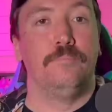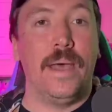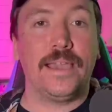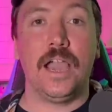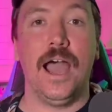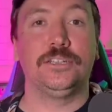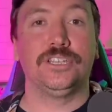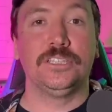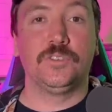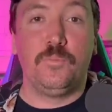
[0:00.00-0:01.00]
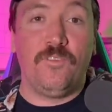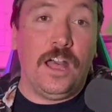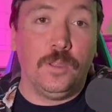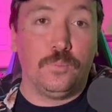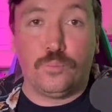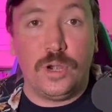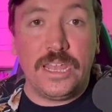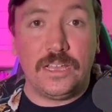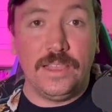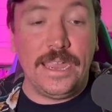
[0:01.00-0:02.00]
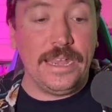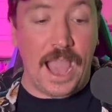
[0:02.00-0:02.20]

My conscience felt pretty clean.